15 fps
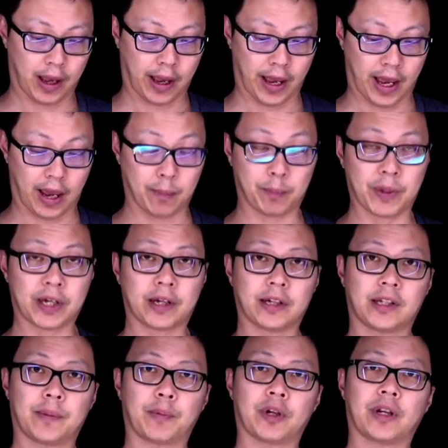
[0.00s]
And because
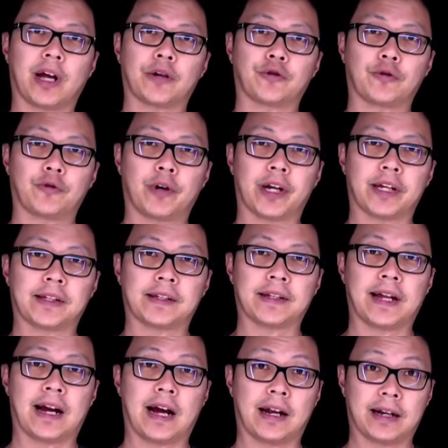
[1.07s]
the production rate is
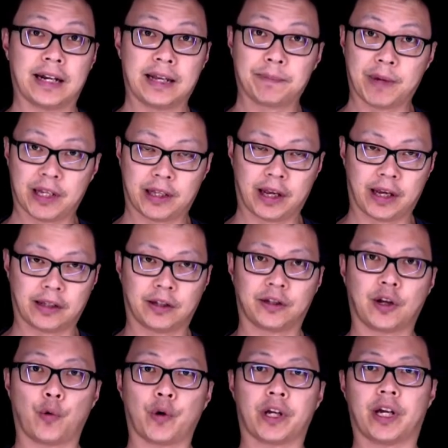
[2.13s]
not unlimited,
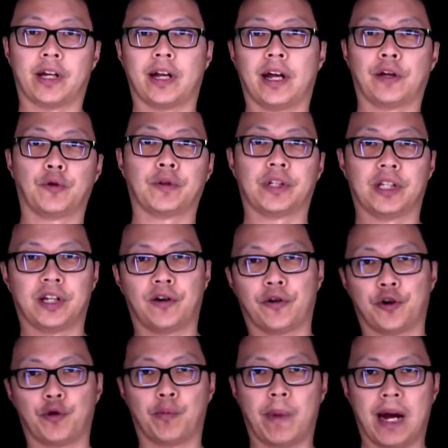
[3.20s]
so we cannot use
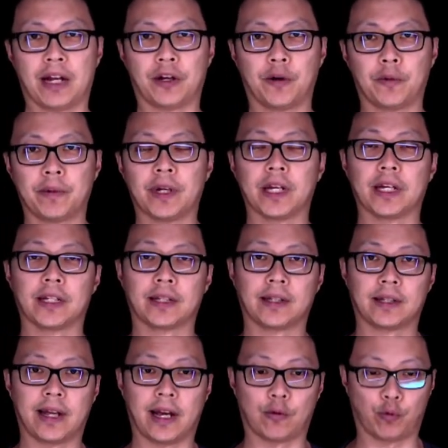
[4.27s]
EPQ model.
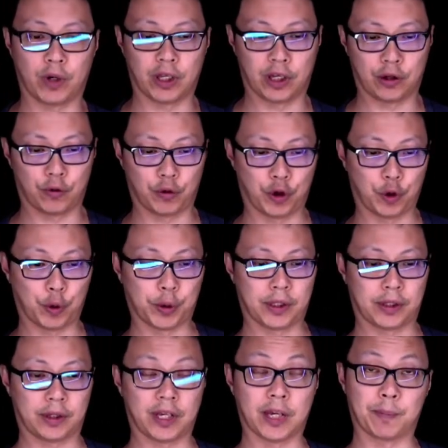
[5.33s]
Instead, we need to
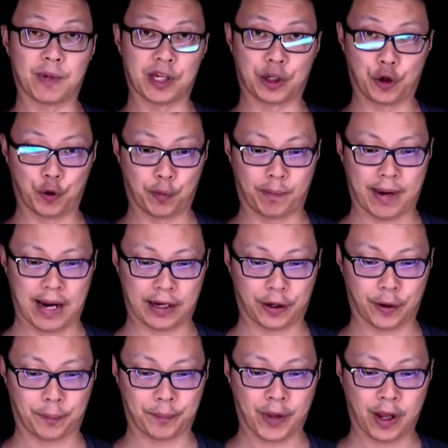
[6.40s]
use EPQ model.